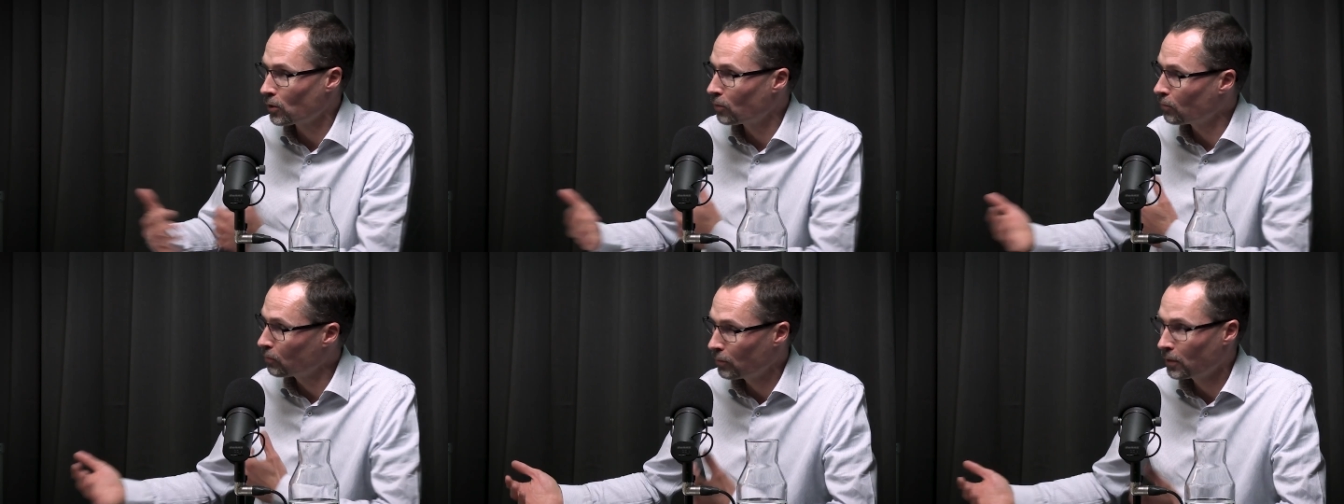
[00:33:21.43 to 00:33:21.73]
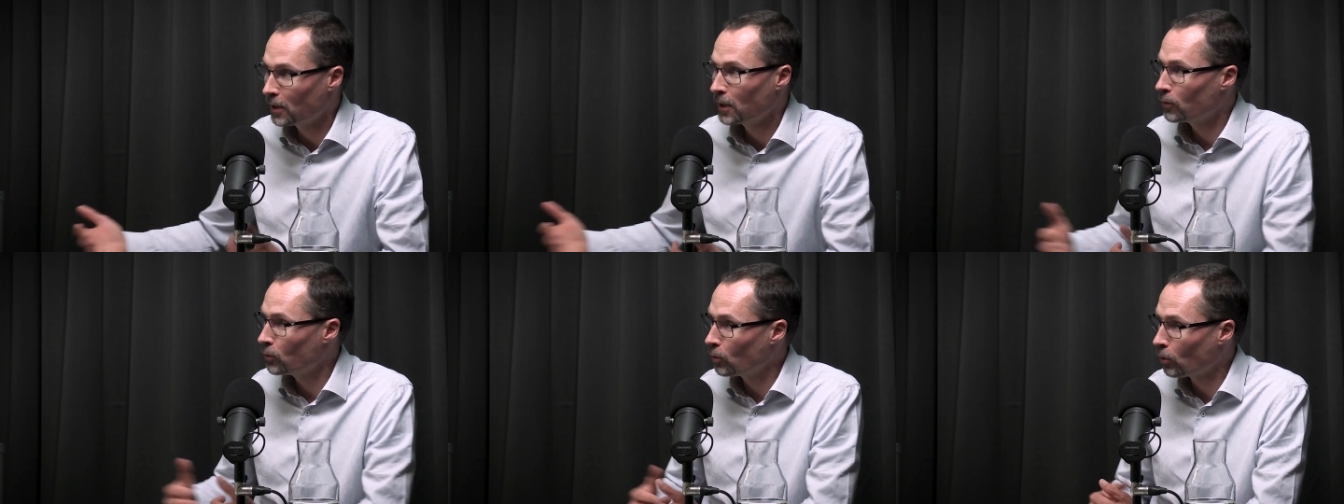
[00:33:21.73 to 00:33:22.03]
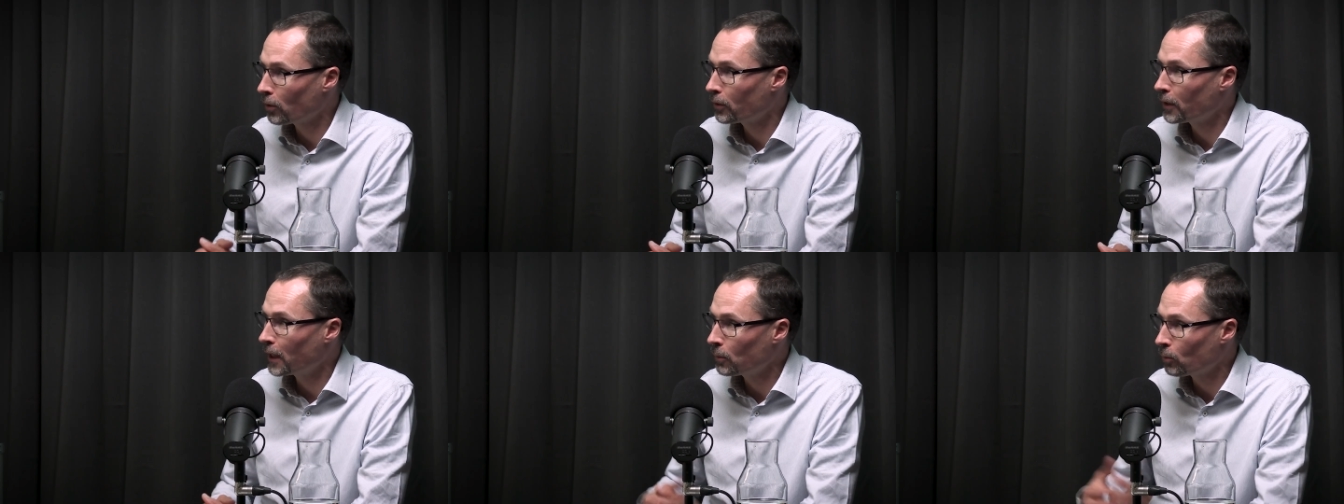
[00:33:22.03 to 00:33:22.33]
So
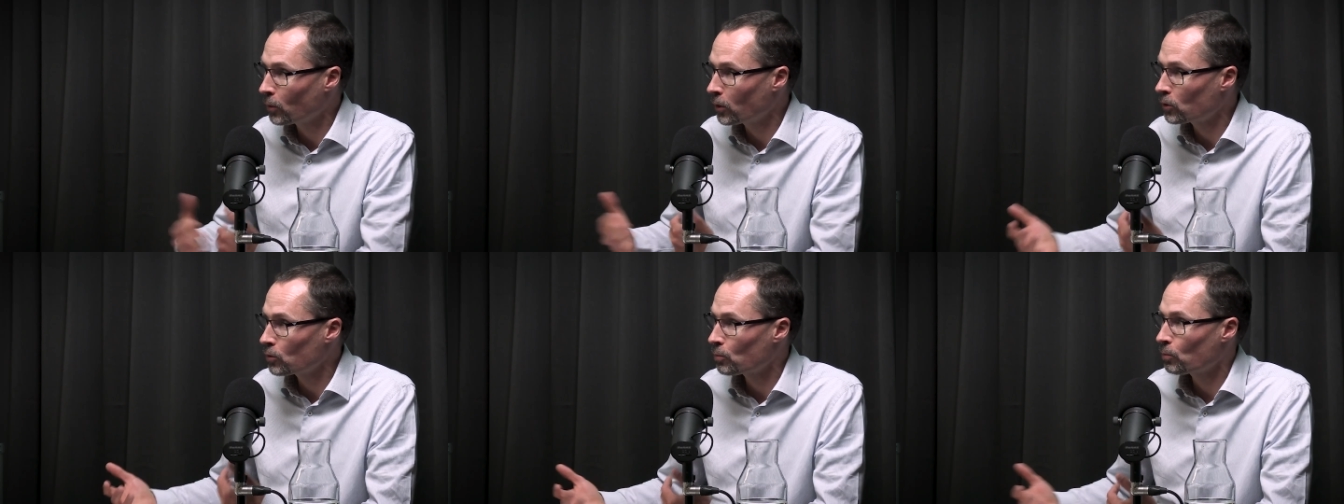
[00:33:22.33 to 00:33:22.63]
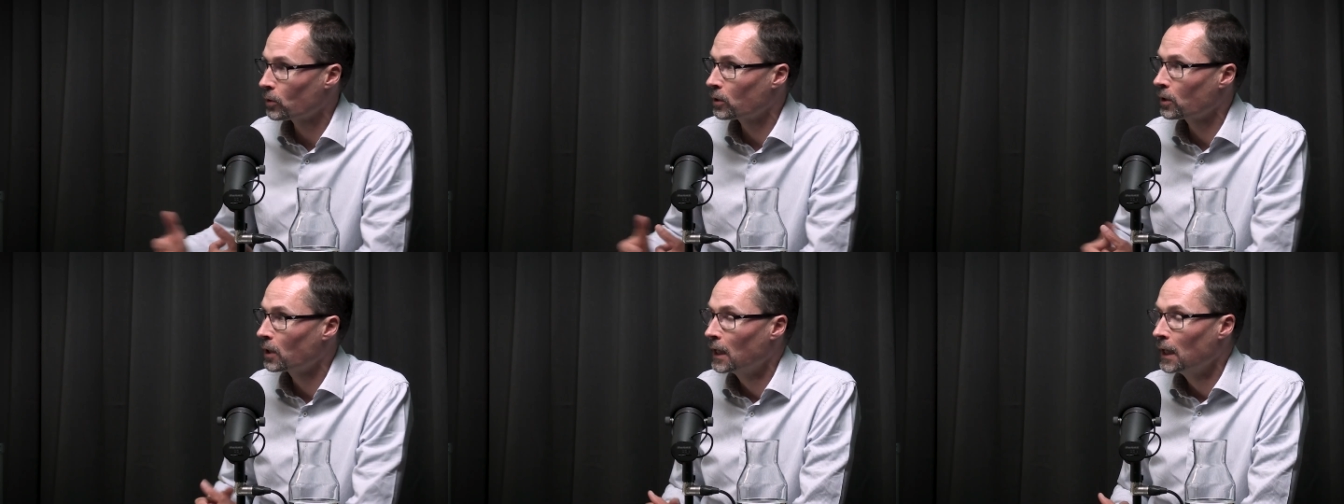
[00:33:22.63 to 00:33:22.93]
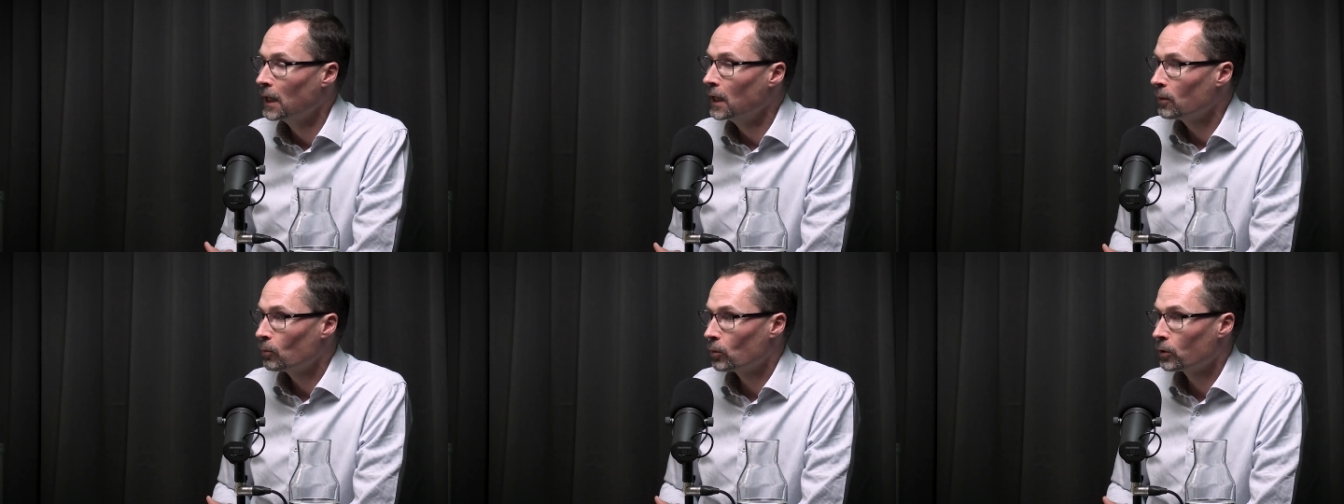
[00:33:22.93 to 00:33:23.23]
neural networks
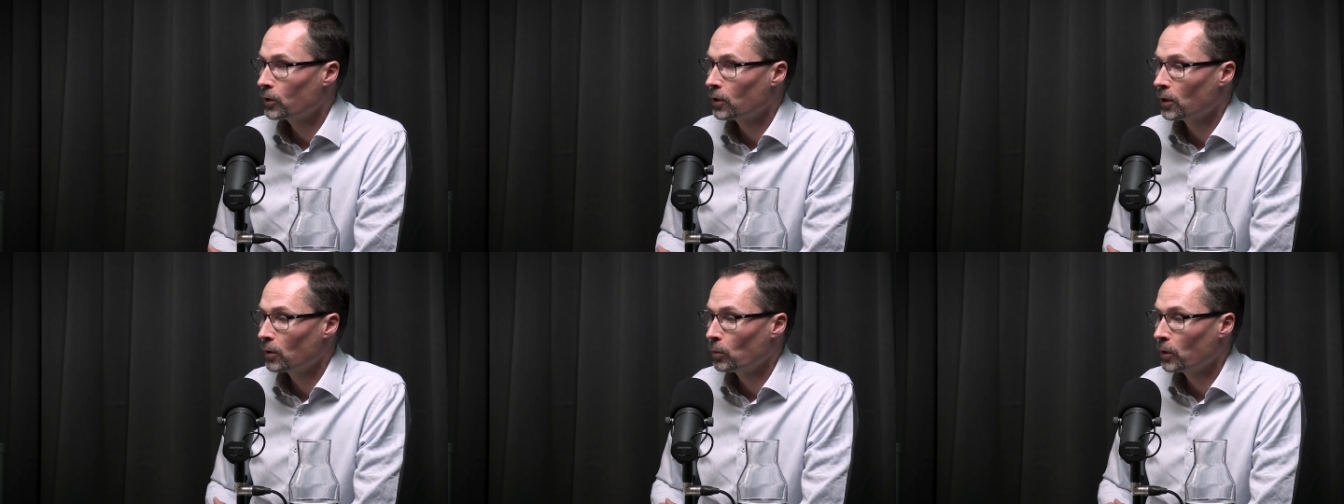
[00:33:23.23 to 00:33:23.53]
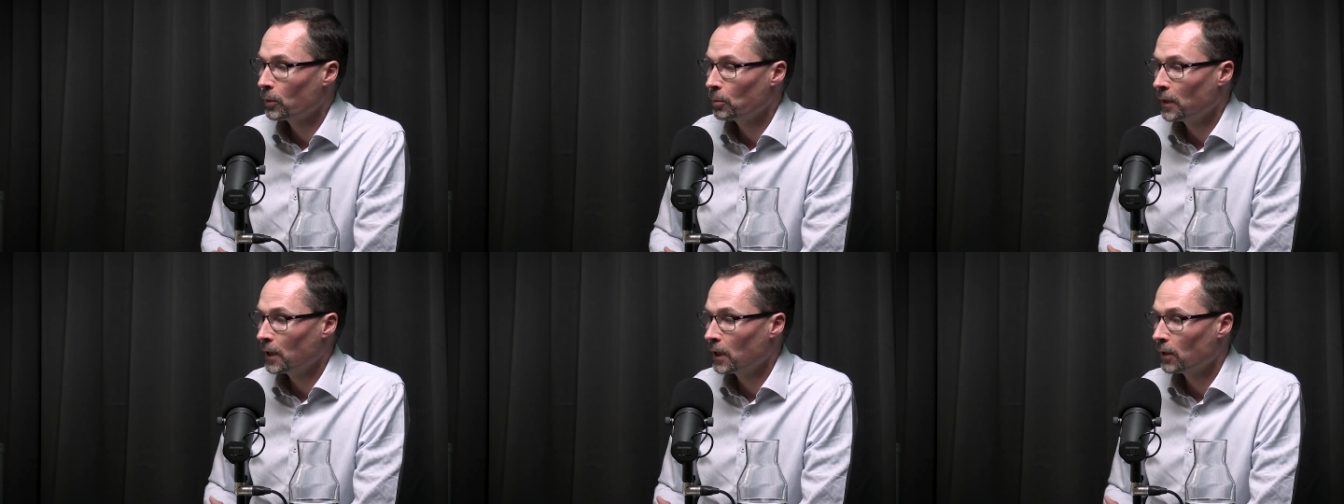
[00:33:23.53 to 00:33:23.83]
would